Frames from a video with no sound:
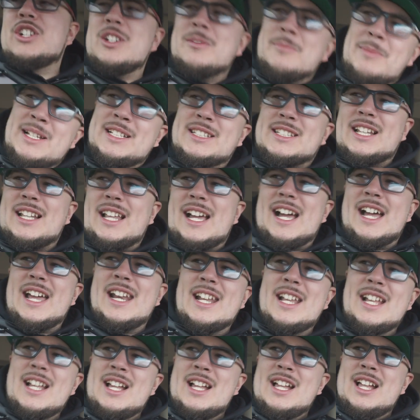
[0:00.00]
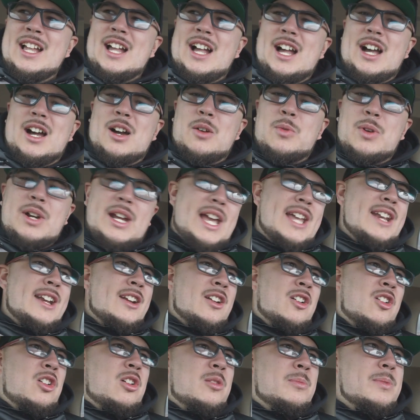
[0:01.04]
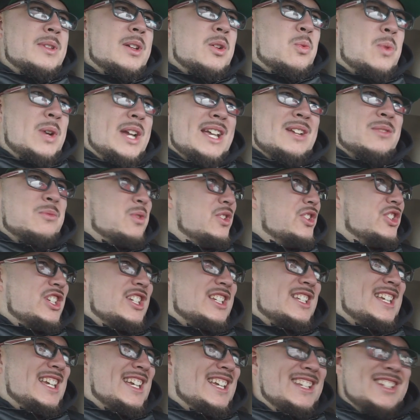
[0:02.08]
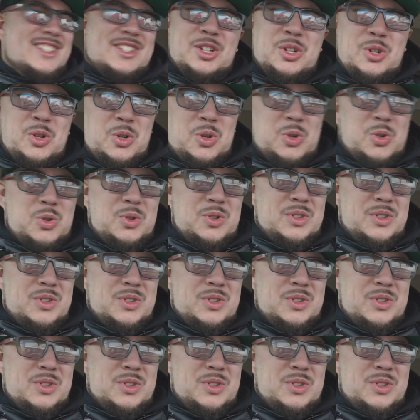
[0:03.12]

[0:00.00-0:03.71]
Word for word: It means a lot. Uh, we're heading home. The wind was just getting too.